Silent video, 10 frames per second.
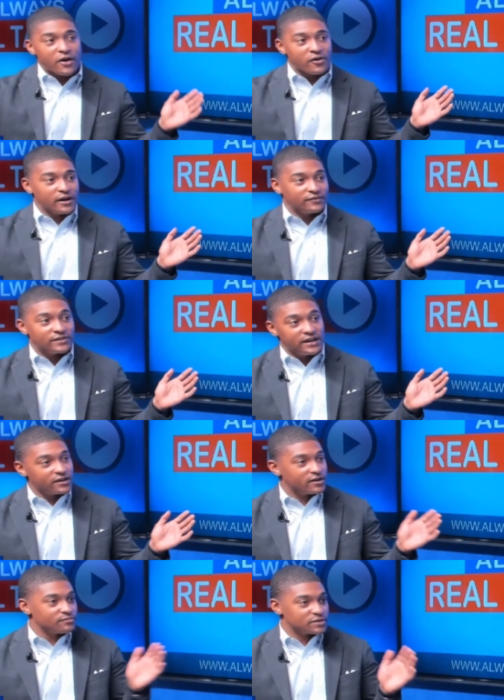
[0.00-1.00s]
end of the
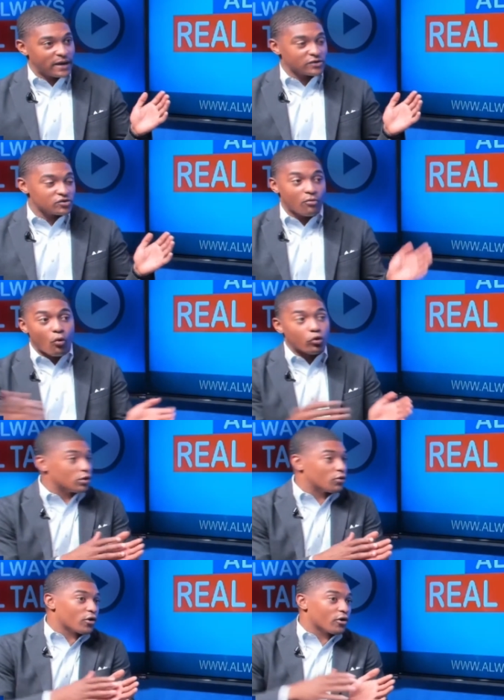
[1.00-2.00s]
income spectrum, or
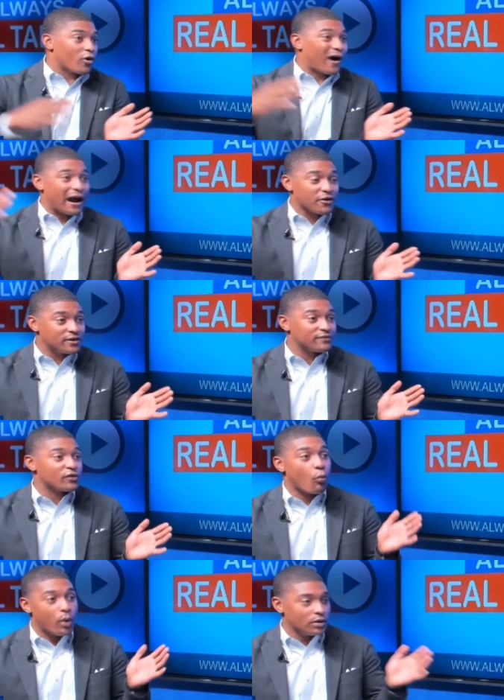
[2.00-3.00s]
lower or higher end of the
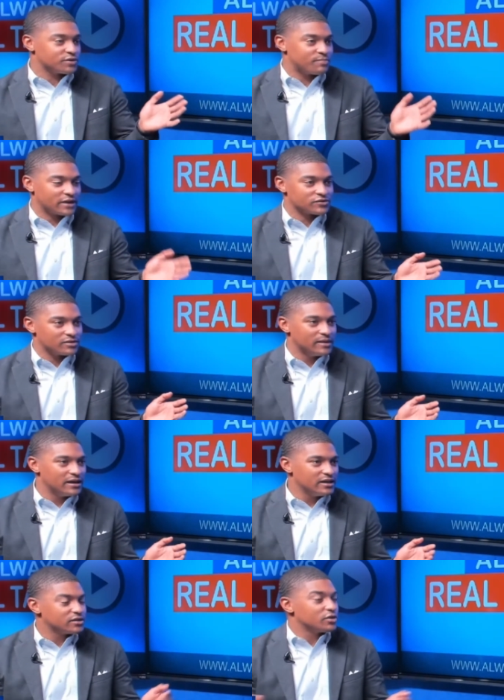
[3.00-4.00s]
wealth spectrum,
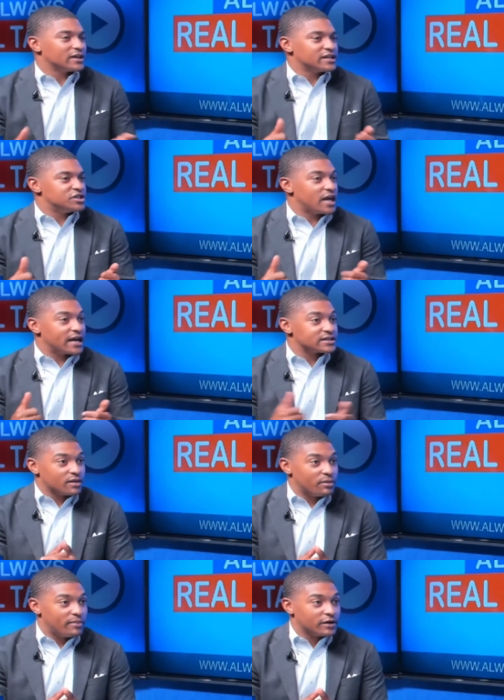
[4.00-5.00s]
don't get jazzed up
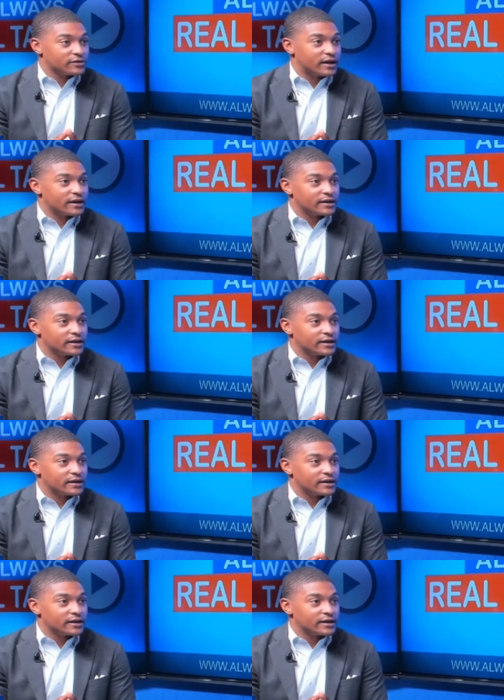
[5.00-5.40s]
about that.